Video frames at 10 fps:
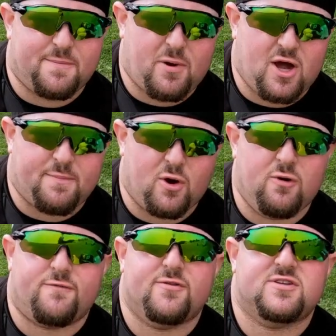that pop
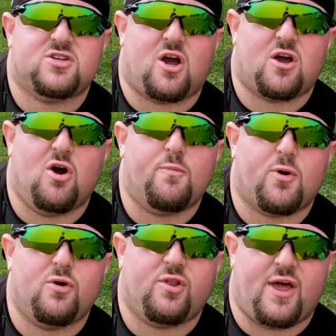over the stock
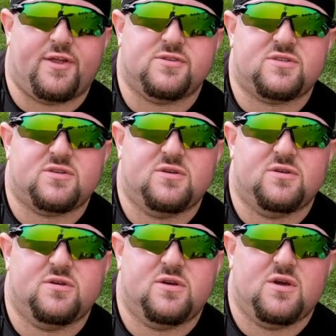GoPro lens
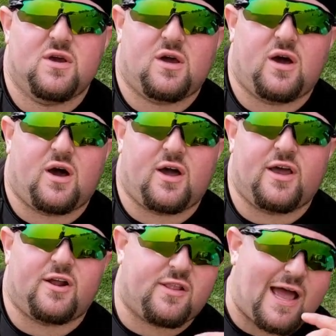
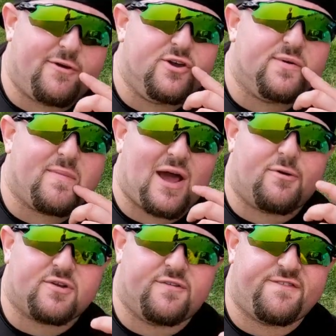and allow you to
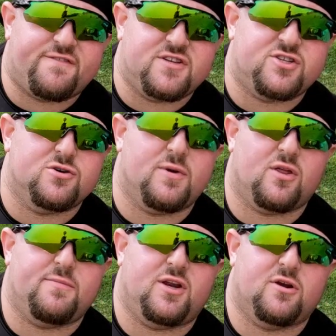mount a 52
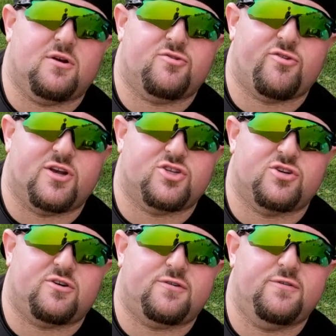millimeter
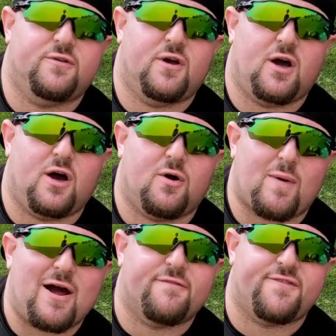traditional
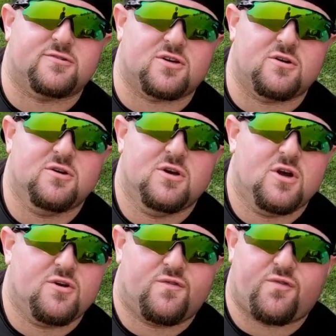round filter
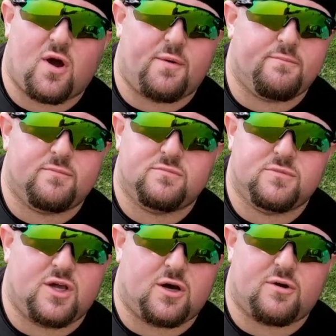
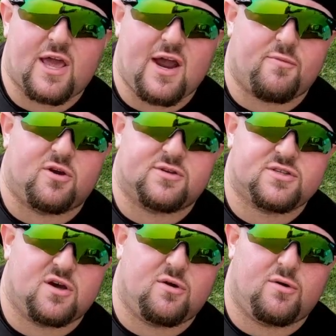from a camera.
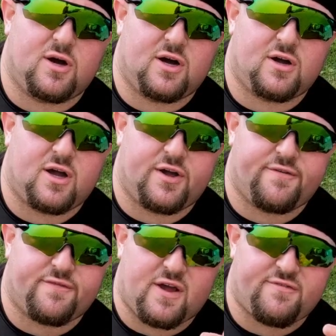So
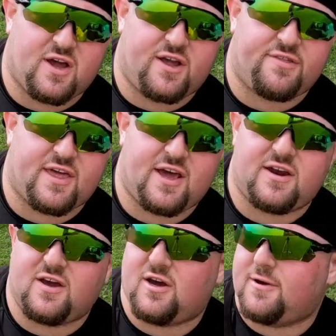I've got
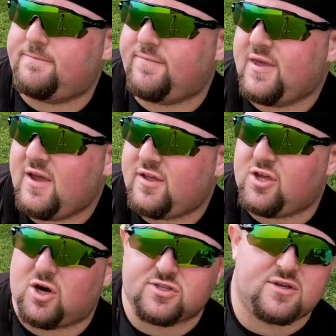that. And
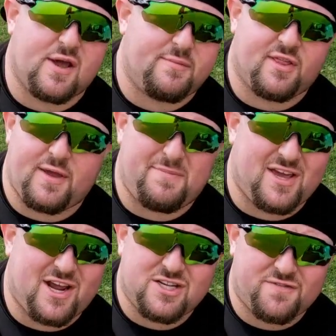you can also get them at like
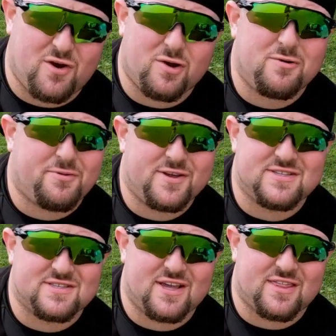B&H Photo and
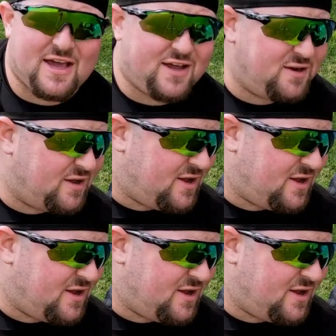places like that.